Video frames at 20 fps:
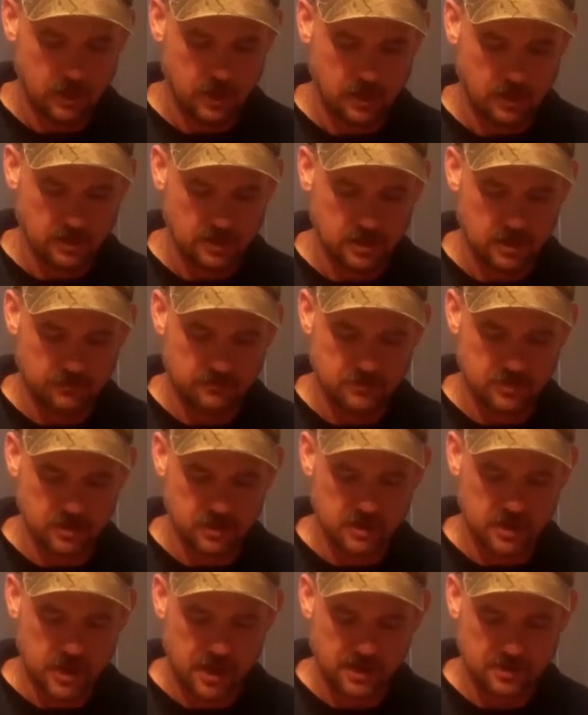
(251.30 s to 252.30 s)
And it gives
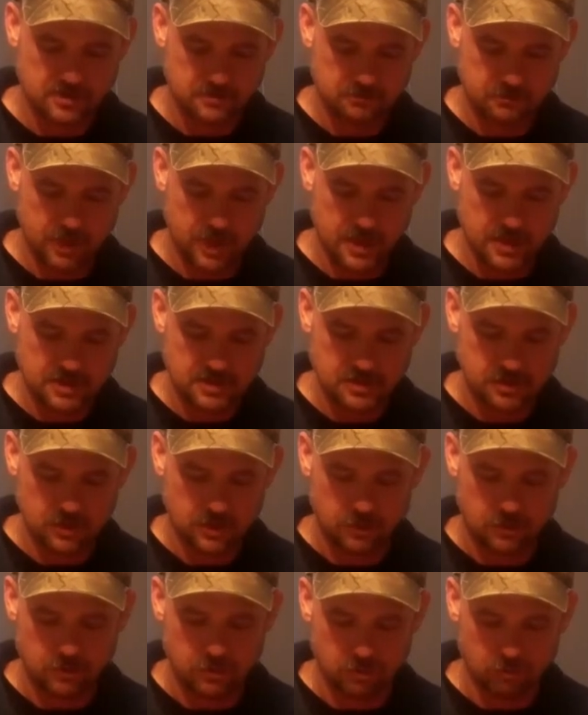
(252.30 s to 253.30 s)
you a nice base.
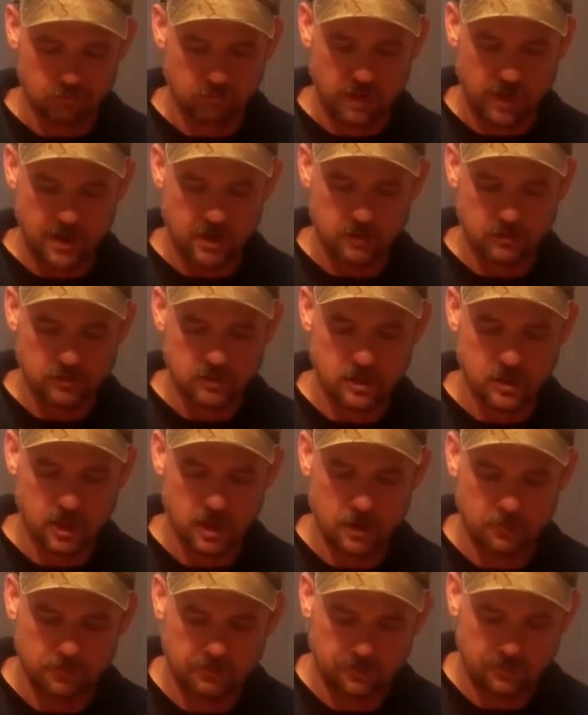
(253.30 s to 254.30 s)
Your round
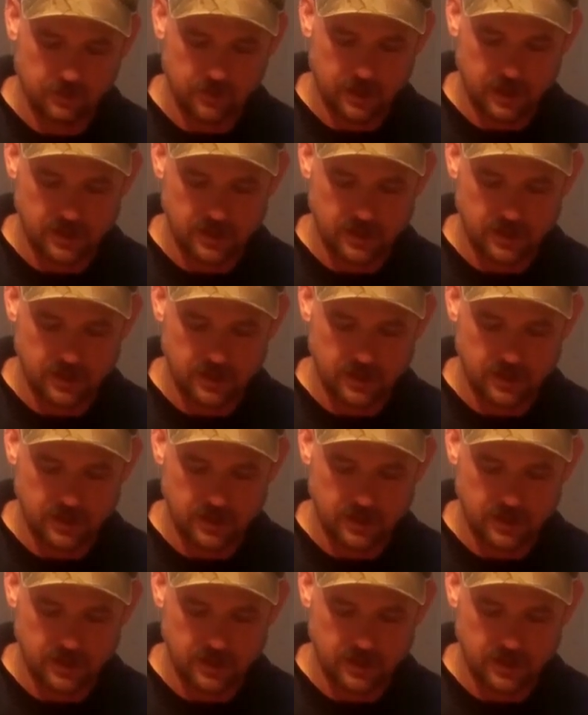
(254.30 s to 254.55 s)
cups